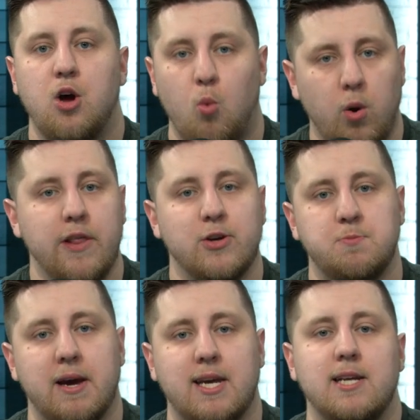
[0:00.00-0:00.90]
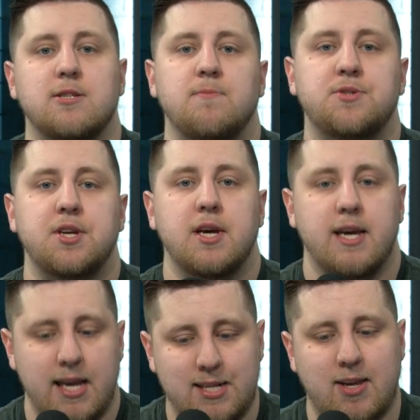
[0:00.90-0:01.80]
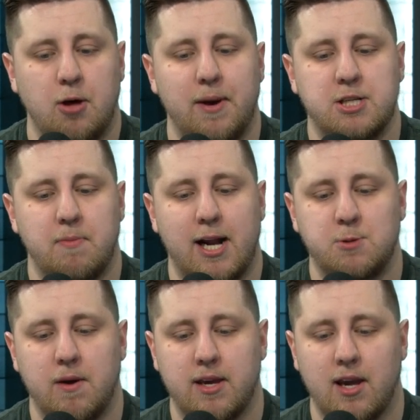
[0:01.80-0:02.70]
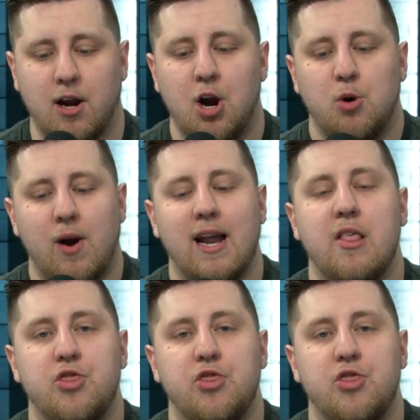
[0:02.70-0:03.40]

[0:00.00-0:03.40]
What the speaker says: one of those mechanisms is skill-based matchmaking, right?